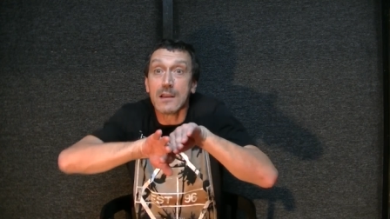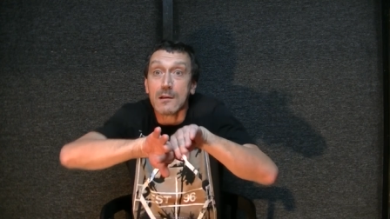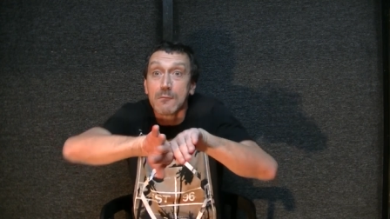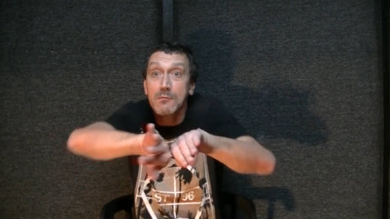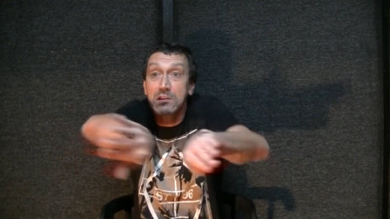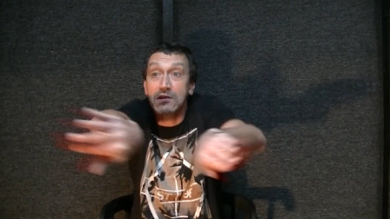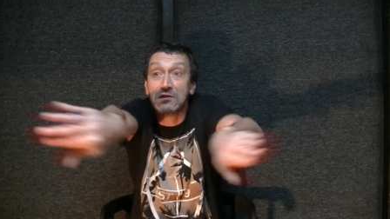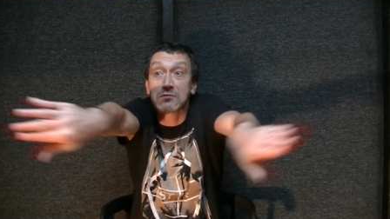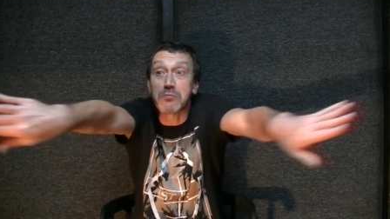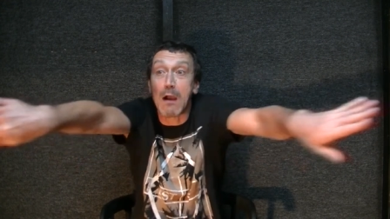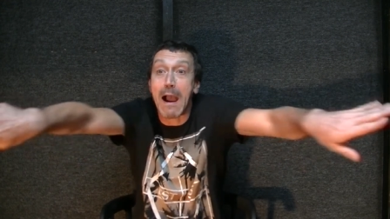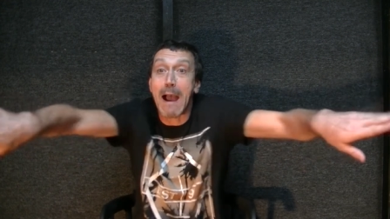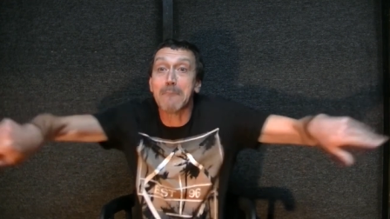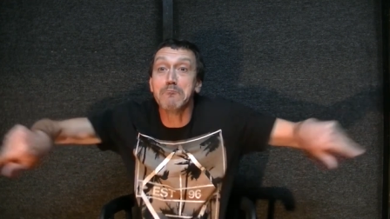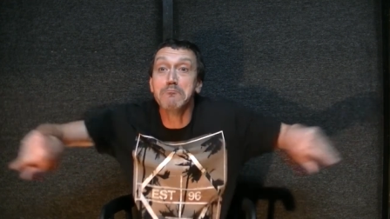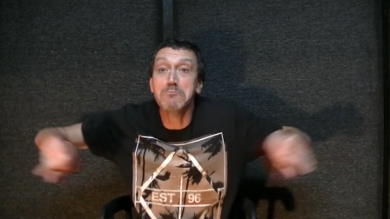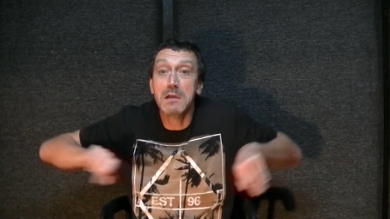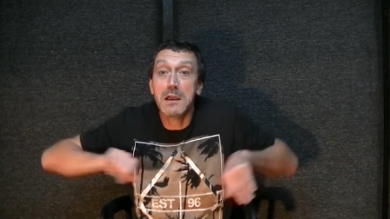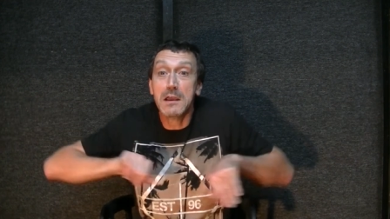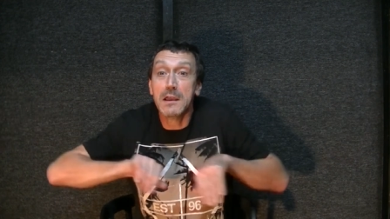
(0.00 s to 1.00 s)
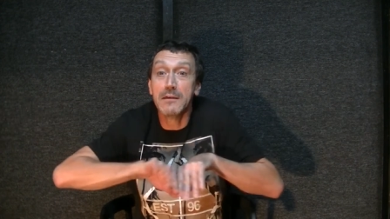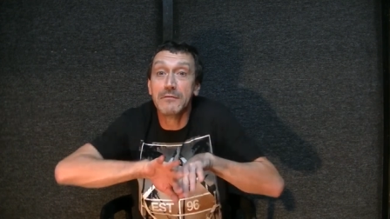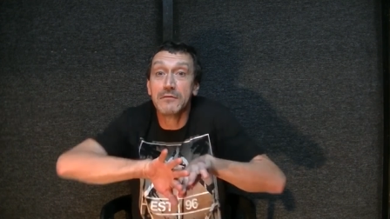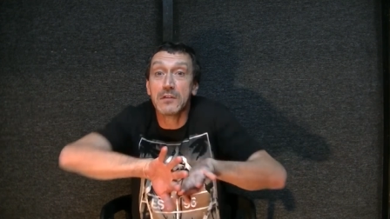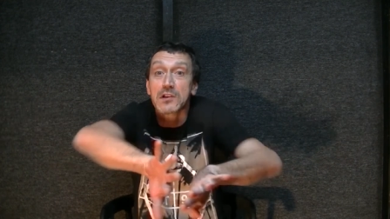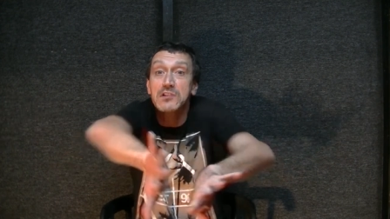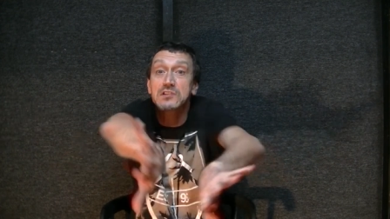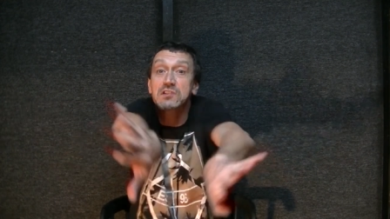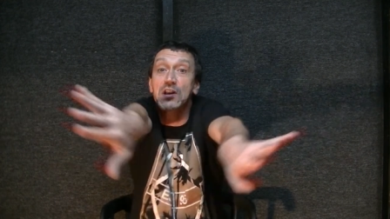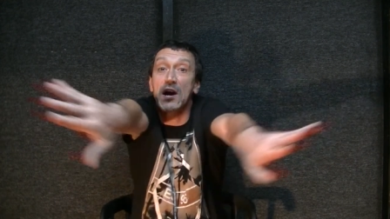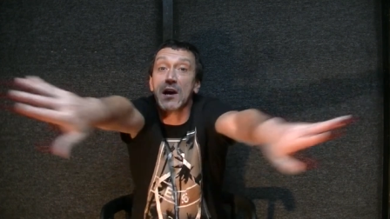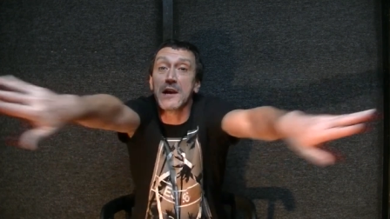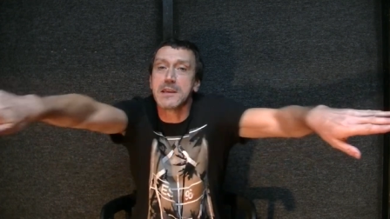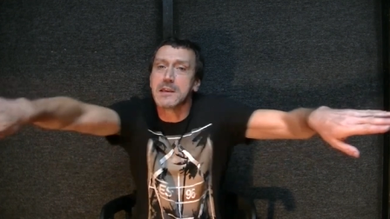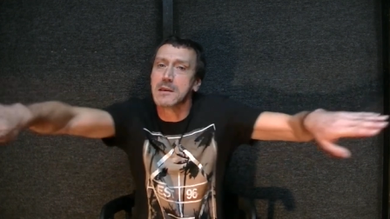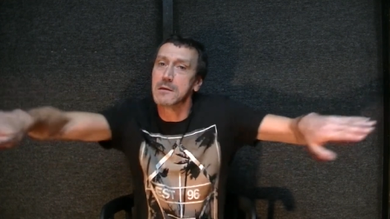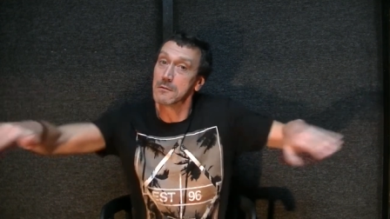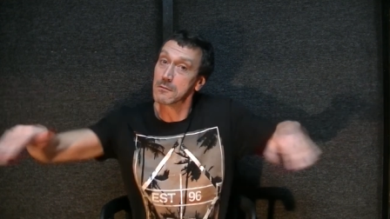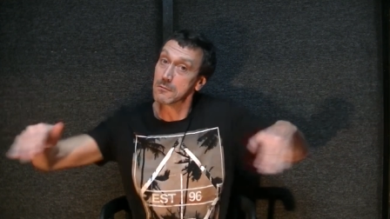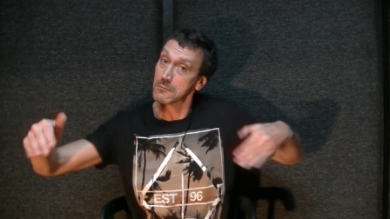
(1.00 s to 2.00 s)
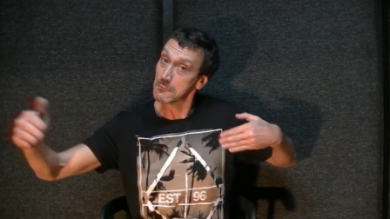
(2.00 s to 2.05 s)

We swam in the sea,